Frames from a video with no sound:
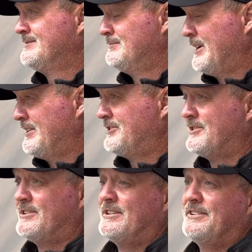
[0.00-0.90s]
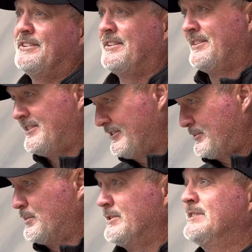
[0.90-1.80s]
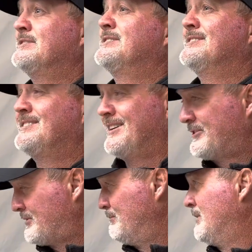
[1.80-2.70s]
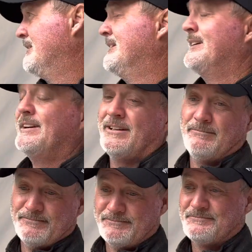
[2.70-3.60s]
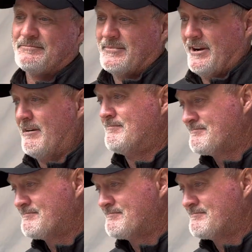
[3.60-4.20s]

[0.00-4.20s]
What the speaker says: major and this week and extra Monday. I'm, yeah,